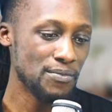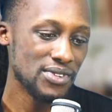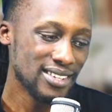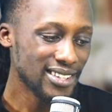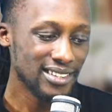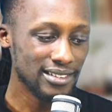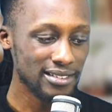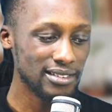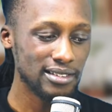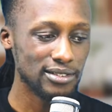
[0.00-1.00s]

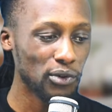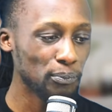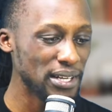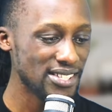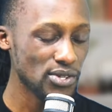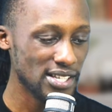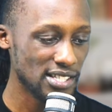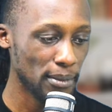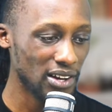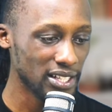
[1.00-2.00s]
don't be stressed
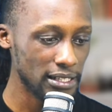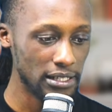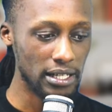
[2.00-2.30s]
about it.